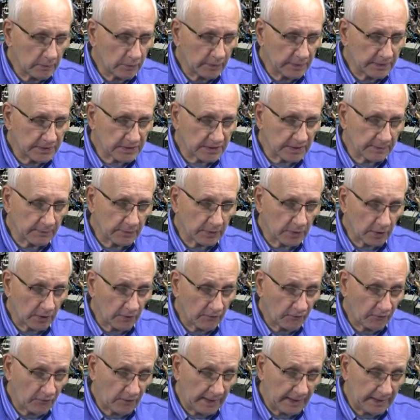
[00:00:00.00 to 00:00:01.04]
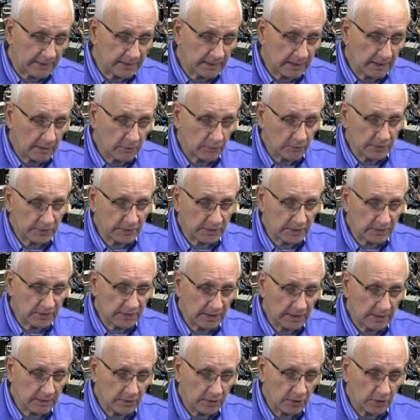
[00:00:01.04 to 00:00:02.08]
with some curve flattening with the
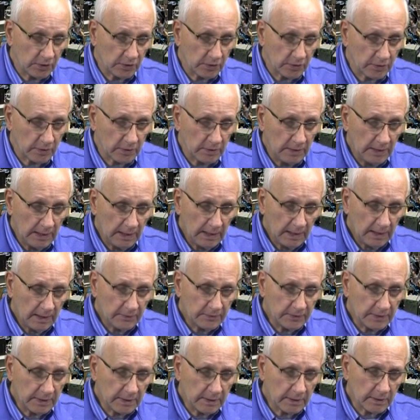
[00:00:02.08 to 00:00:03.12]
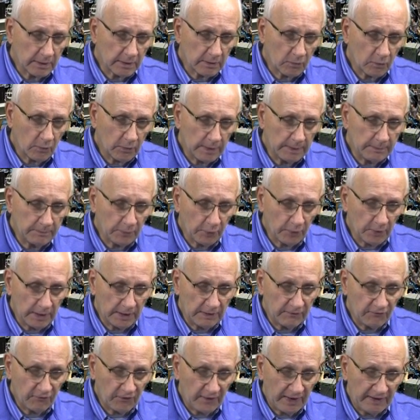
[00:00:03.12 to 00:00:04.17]
10-year near
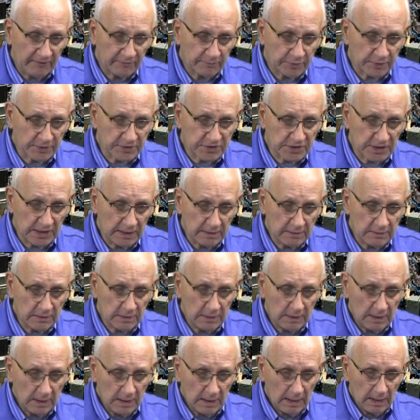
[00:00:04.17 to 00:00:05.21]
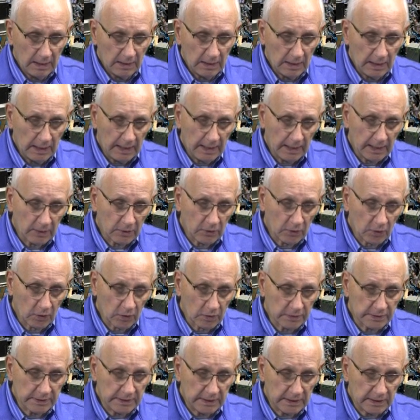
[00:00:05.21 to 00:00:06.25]
1.5%.
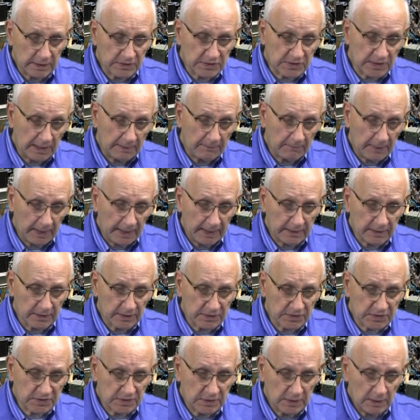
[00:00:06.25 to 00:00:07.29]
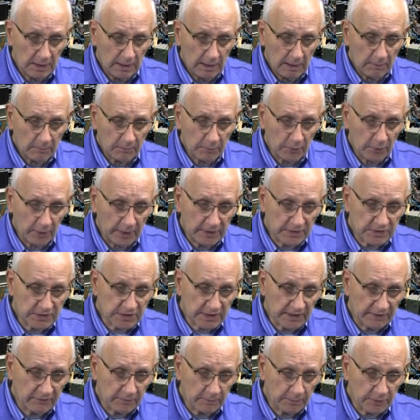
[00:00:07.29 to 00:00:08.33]
Gold is a minus
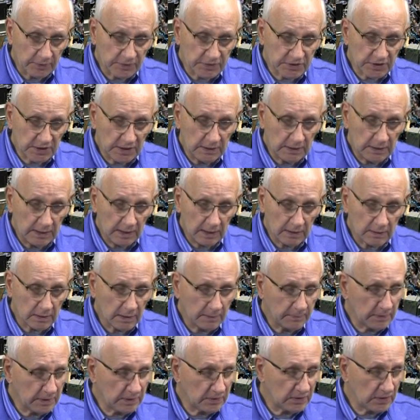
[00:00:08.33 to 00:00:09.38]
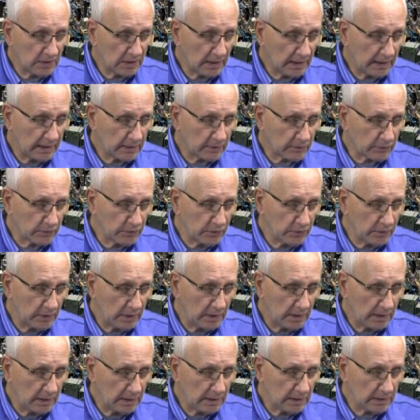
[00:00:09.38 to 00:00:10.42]
0.7%, and WTI crude
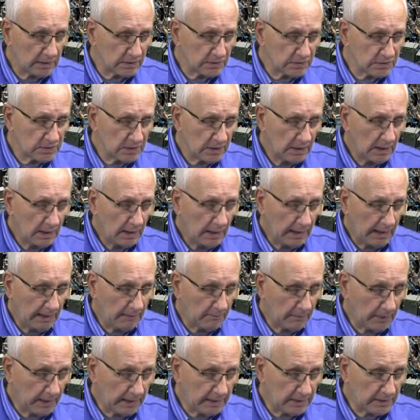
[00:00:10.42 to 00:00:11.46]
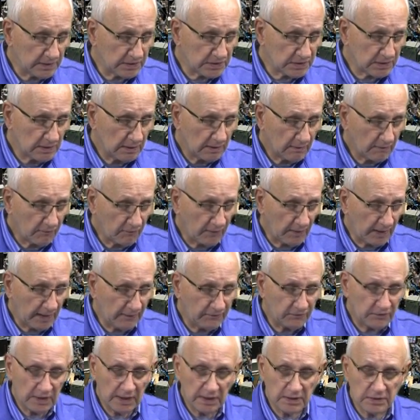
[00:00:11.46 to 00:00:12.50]
is a minus
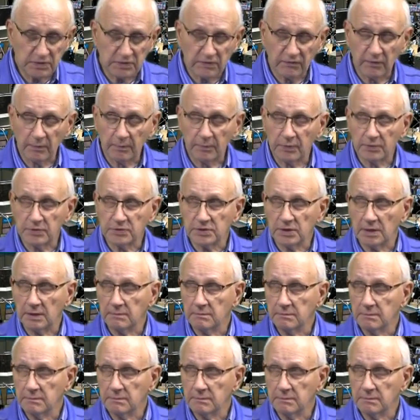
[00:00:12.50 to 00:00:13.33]
0.5%.